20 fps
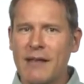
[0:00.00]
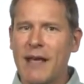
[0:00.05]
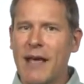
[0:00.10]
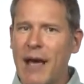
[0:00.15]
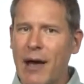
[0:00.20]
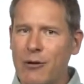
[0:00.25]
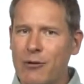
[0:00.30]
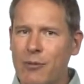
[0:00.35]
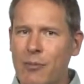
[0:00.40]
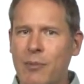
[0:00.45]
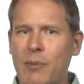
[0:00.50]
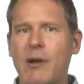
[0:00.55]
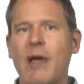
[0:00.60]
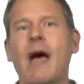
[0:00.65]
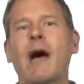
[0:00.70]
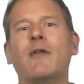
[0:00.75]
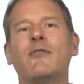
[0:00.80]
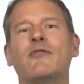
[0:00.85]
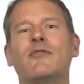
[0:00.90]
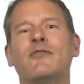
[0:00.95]
how to
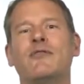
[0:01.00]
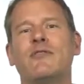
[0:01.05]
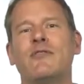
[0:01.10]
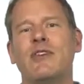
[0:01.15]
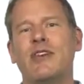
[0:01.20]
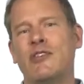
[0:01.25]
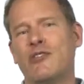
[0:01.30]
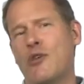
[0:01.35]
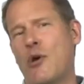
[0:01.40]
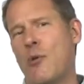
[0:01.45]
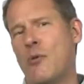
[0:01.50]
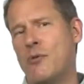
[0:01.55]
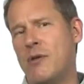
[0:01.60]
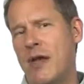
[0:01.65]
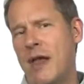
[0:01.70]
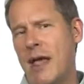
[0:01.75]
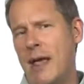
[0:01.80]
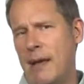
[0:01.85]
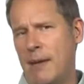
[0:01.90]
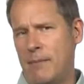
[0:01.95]
pronounce his own
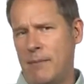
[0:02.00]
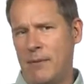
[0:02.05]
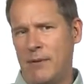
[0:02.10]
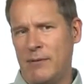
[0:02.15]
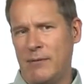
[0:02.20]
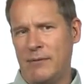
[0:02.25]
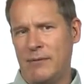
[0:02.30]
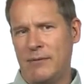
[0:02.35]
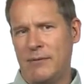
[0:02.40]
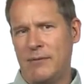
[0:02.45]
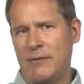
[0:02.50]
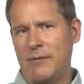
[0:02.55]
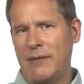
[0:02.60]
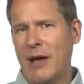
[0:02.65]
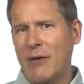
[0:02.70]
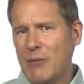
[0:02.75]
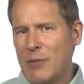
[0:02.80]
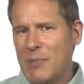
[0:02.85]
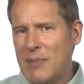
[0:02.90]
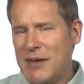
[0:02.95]
name?
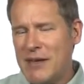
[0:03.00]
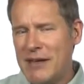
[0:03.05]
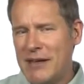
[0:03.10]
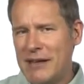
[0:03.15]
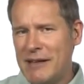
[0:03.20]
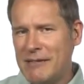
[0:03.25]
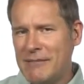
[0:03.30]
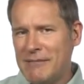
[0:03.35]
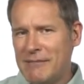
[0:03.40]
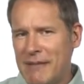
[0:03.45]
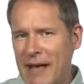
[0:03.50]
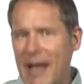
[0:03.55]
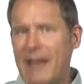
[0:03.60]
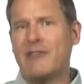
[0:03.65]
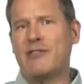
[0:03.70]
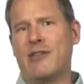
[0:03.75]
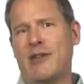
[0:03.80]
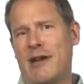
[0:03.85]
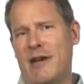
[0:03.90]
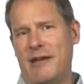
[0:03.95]
That would be
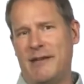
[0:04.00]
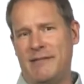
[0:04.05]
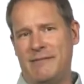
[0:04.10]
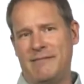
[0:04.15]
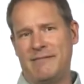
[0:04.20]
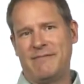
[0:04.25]
asinine.